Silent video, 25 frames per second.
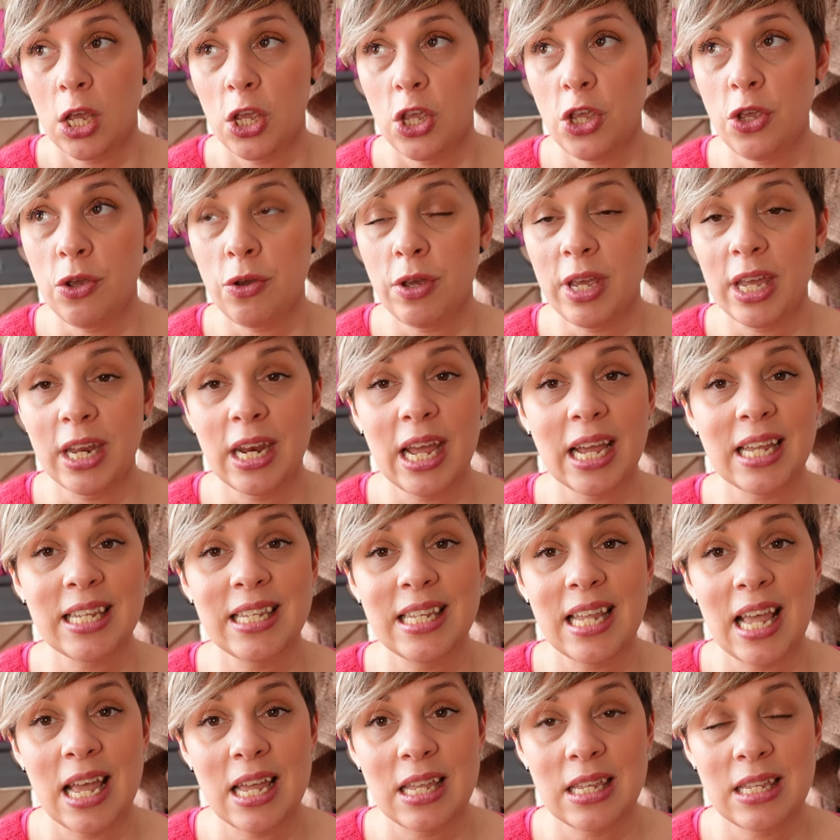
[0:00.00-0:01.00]
You can
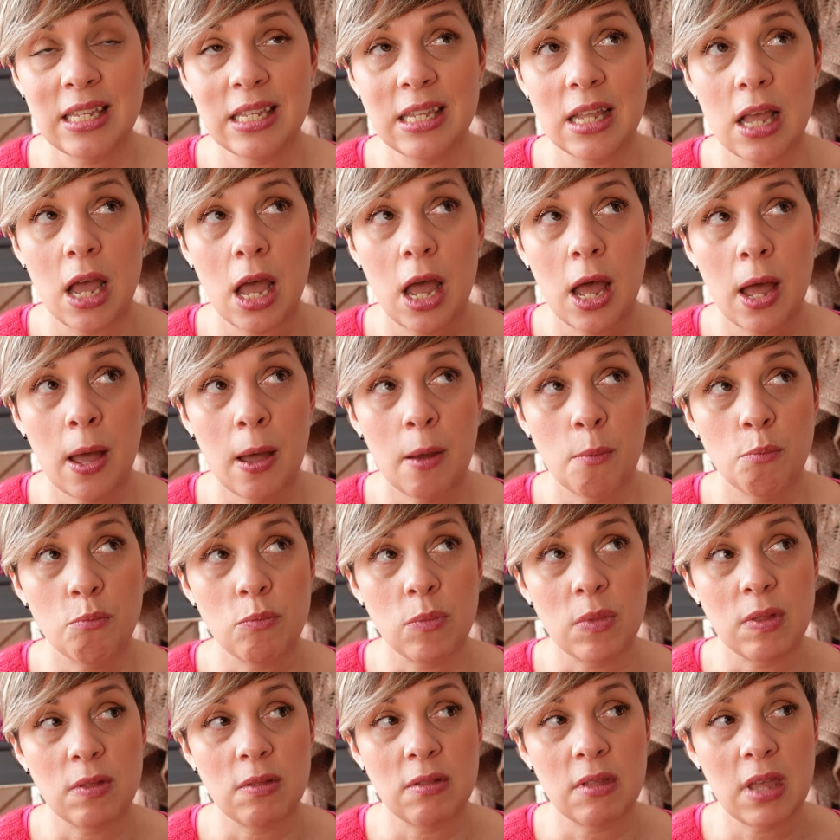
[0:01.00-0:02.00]
access
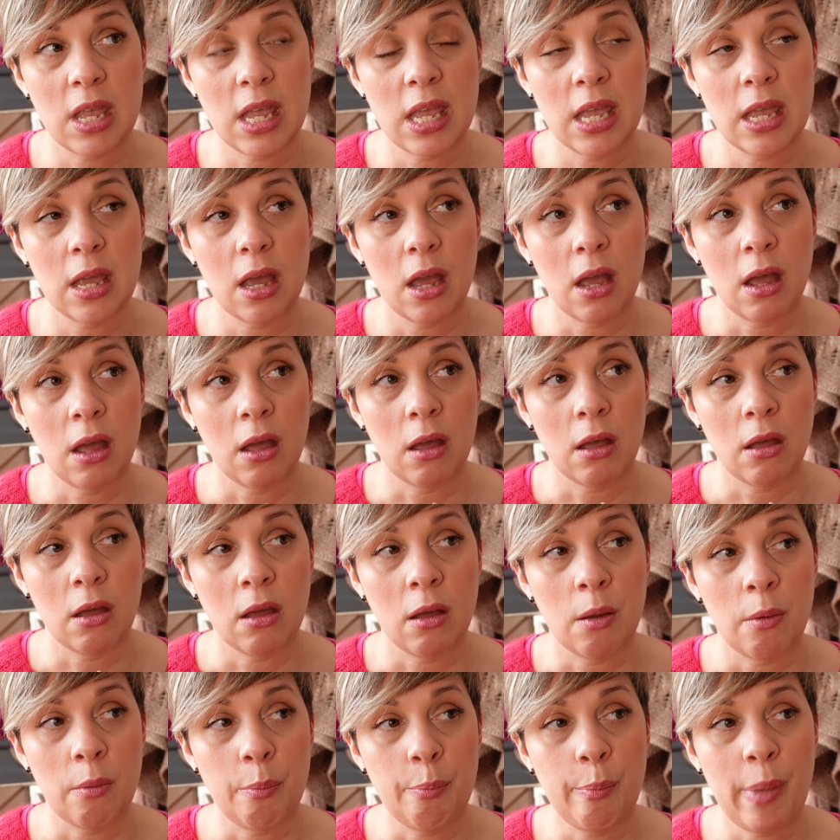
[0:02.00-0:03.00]

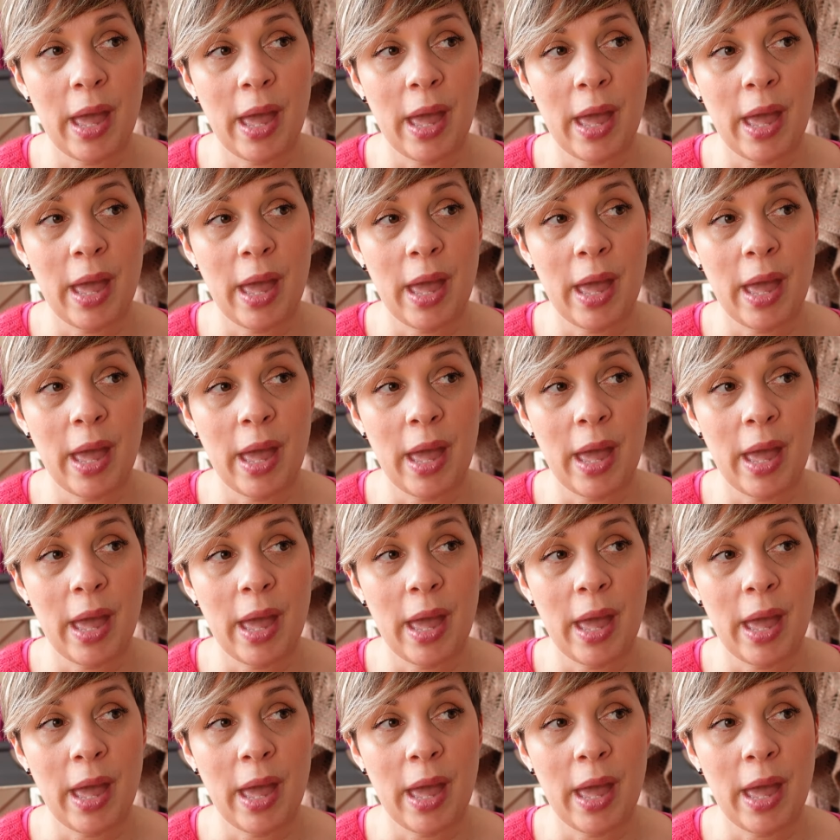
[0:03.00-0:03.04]
the